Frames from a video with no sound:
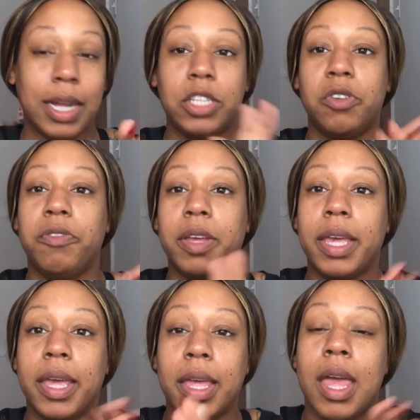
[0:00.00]
Now don't
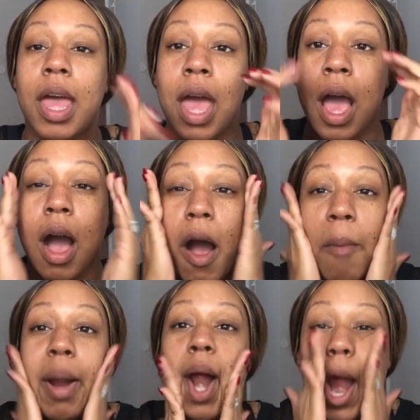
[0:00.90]
forget
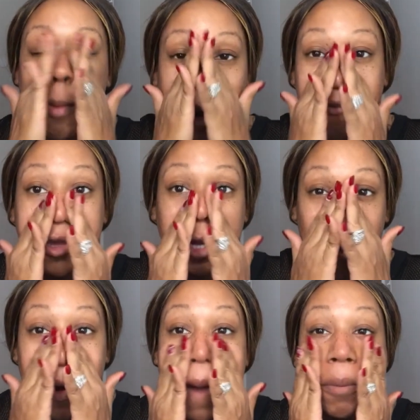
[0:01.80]
my eyebrow
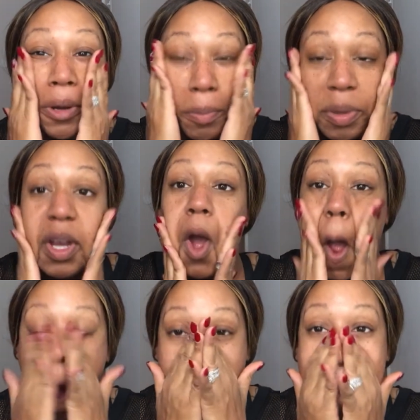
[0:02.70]
video. I'm gonna put
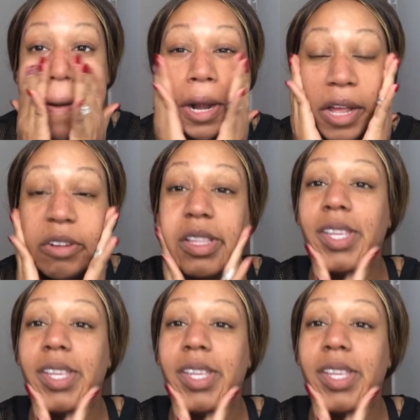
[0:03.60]
a link on